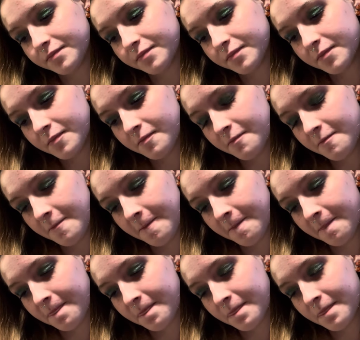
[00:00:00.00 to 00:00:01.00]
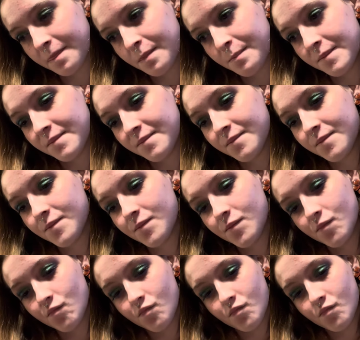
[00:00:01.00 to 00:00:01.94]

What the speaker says: No one is speaking in this clip.